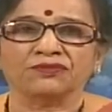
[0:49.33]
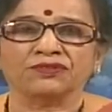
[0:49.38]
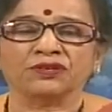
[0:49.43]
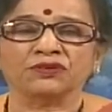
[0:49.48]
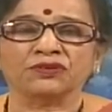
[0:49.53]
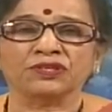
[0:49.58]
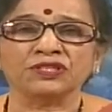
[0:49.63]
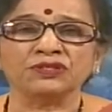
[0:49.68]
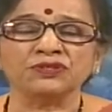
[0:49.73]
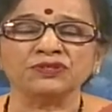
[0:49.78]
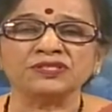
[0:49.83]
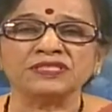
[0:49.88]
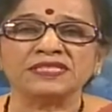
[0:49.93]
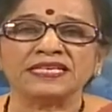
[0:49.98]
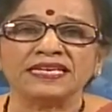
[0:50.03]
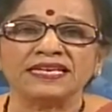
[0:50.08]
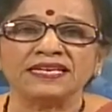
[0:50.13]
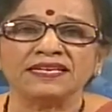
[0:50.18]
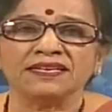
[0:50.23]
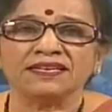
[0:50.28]
We are going to
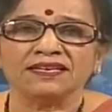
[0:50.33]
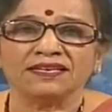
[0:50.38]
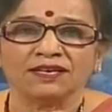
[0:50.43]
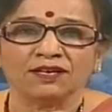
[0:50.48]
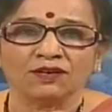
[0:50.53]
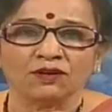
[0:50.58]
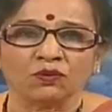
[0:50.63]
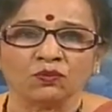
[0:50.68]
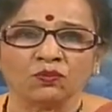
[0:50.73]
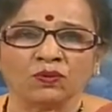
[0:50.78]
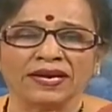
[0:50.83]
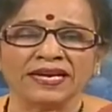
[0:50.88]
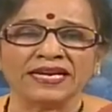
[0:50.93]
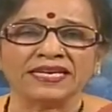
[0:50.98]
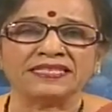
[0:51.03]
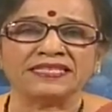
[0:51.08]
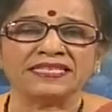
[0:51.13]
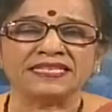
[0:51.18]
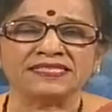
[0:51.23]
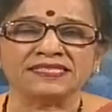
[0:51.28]
see
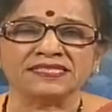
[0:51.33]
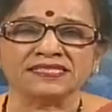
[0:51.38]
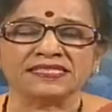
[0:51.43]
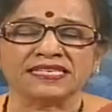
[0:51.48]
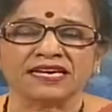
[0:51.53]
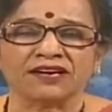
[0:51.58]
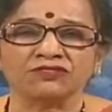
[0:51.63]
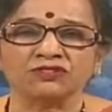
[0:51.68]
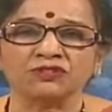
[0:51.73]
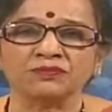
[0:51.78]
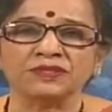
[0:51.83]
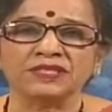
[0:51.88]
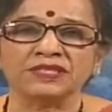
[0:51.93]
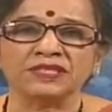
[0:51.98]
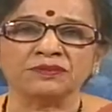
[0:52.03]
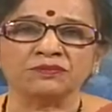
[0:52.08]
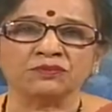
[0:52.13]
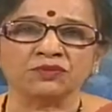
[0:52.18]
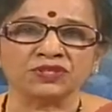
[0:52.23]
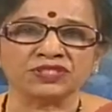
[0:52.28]
why teachers have to
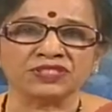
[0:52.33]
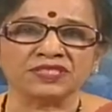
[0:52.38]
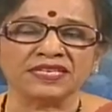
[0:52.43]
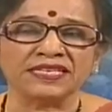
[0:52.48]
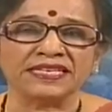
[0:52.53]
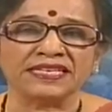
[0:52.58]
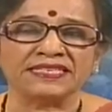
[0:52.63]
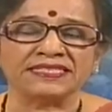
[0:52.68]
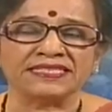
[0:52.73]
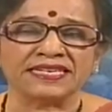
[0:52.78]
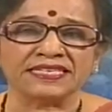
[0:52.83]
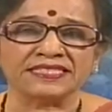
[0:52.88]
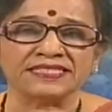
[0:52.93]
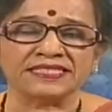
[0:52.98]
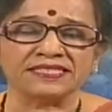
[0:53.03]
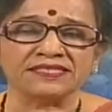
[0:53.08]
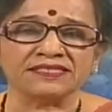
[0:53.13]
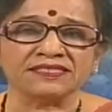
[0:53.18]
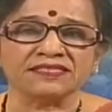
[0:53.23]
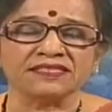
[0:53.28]
be emotionally
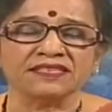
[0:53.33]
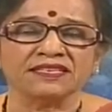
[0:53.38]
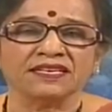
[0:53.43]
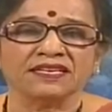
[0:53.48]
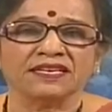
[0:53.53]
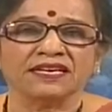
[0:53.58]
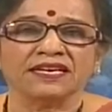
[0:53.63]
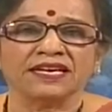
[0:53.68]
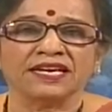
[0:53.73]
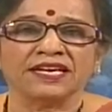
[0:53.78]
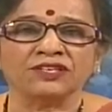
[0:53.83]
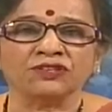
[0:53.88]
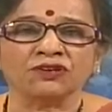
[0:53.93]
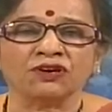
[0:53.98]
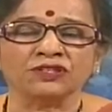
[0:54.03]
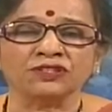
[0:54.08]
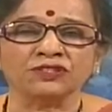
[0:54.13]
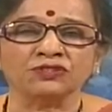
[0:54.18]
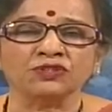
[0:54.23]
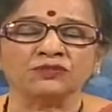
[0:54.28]
intelligent in
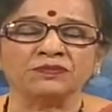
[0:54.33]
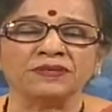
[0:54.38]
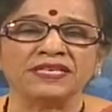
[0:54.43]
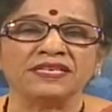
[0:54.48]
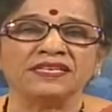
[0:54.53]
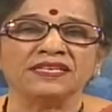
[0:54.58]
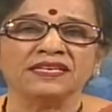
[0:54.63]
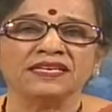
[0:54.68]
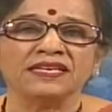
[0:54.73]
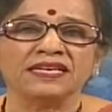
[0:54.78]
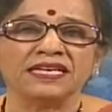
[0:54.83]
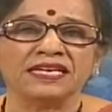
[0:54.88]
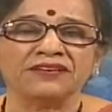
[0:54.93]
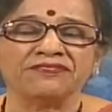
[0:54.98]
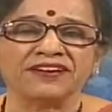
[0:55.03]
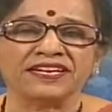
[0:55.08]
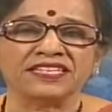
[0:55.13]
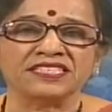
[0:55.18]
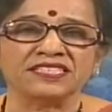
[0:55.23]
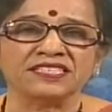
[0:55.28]
order to be
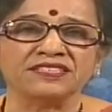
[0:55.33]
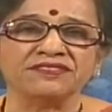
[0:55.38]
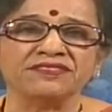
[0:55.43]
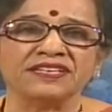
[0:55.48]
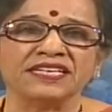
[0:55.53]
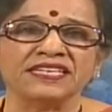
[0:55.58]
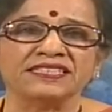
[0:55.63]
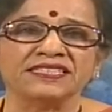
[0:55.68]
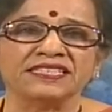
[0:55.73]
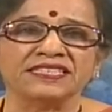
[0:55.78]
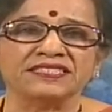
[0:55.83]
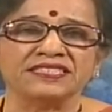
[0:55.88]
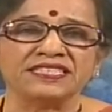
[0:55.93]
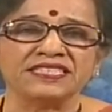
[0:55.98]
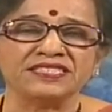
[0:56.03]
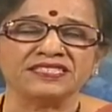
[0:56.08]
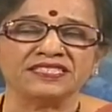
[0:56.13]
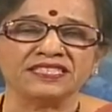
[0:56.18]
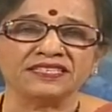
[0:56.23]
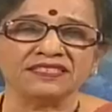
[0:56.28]
effective in their
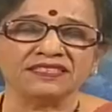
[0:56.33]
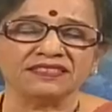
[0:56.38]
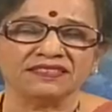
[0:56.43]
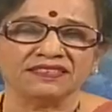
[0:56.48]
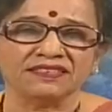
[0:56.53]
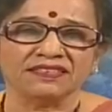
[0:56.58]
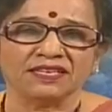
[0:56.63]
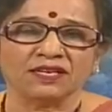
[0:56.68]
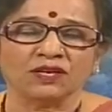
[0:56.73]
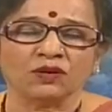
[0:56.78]
teaching,